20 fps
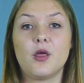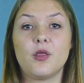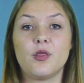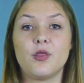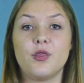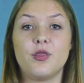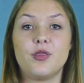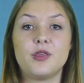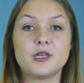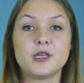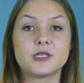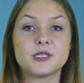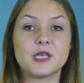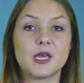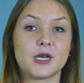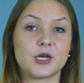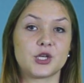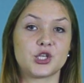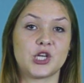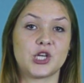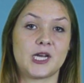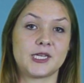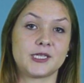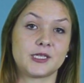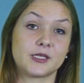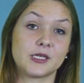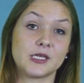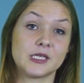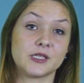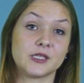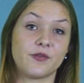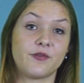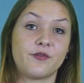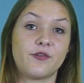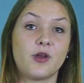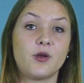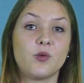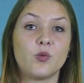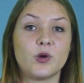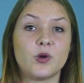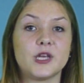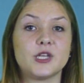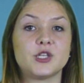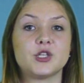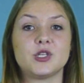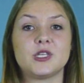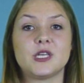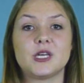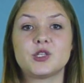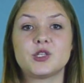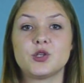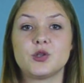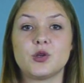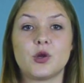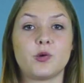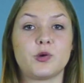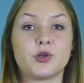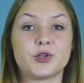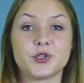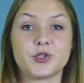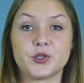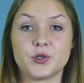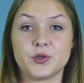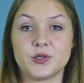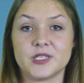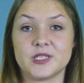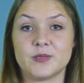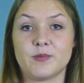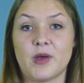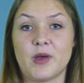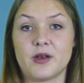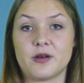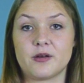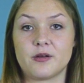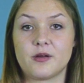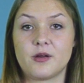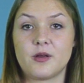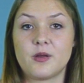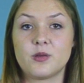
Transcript: This energizer is a fun way to get to know your students better.